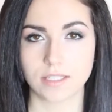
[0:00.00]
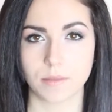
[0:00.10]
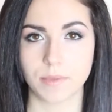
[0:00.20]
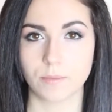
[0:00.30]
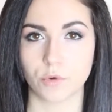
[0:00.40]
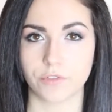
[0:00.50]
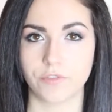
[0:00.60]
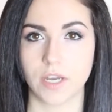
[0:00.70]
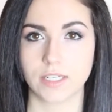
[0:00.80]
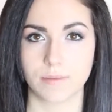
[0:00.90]
something more
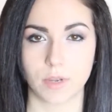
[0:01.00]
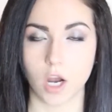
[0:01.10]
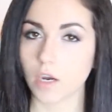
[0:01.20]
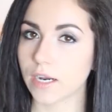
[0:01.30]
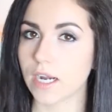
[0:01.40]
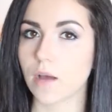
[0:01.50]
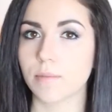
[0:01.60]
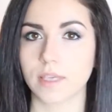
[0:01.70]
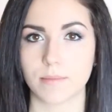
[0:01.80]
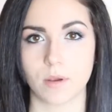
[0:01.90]
fun, get my heart rate
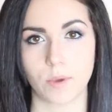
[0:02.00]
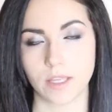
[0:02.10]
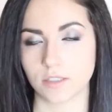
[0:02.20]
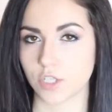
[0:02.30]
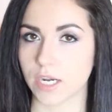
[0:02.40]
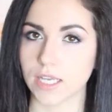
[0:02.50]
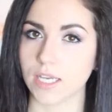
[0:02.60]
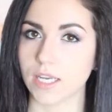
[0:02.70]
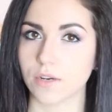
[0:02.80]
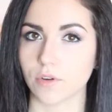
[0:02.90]
up, get my weight training
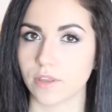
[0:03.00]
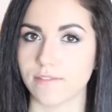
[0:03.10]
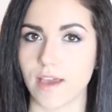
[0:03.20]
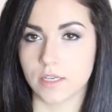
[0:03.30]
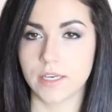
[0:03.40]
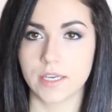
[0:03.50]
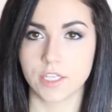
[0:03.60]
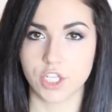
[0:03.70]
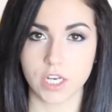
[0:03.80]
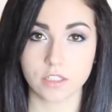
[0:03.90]
in really fast.
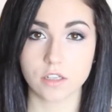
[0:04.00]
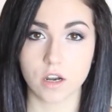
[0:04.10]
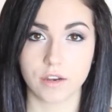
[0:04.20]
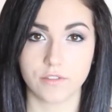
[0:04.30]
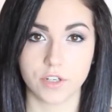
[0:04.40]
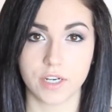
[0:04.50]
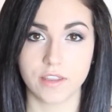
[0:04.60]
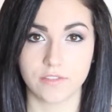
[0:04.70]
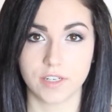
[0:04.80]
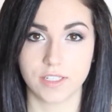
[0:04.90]
Chances are if you're in
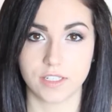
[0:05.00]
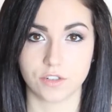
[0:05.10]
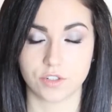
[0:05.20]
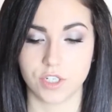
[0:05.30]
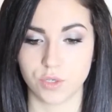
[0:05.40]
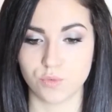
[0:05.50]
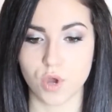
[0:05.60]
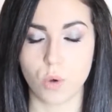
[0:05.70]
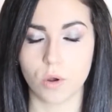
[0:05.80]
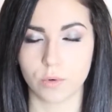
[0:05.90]
the fitness industry, you
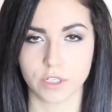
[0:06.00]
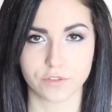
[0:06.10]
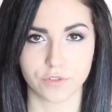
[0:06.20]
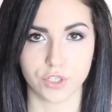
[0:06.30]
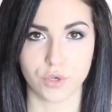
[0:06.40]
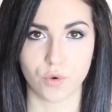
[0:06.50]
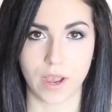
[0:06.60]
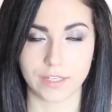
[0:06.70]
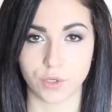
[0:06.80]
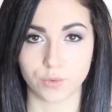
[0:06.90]
know what works for you.
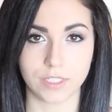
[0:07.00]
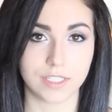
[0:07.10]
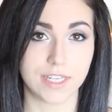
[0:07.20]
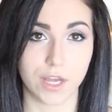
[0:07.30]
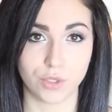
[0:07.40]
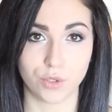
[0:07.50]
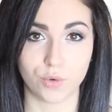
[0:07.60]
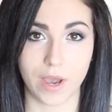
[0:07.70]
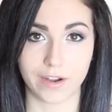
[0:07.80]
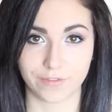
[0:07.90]
I don't need to tell
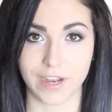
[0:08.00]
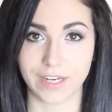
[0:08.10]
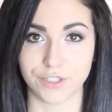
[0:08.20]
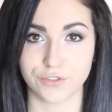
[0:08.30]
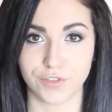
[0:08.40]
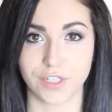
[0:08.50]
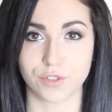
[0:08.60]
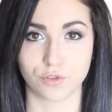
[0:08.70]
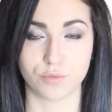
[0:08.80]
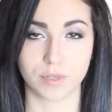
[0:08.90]
you how to find your
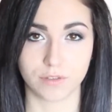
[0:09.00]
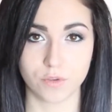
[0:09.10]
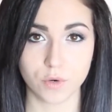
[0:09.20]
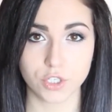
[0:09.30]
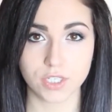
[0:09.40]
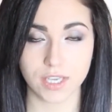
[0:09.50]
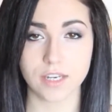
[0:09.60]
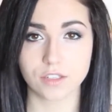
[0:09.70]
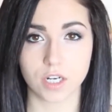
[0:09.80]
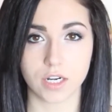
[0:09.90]
fitness route, but if you are just
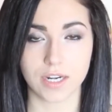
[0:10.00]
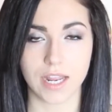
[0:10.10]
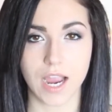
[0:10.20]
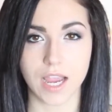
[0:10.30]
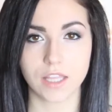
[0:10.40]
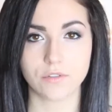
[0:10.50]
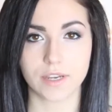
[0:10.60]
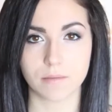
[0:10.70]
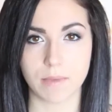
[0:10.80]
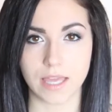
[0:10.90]
getting started, I highly
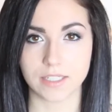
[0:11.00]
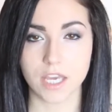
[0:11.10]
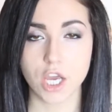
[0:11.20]
recommend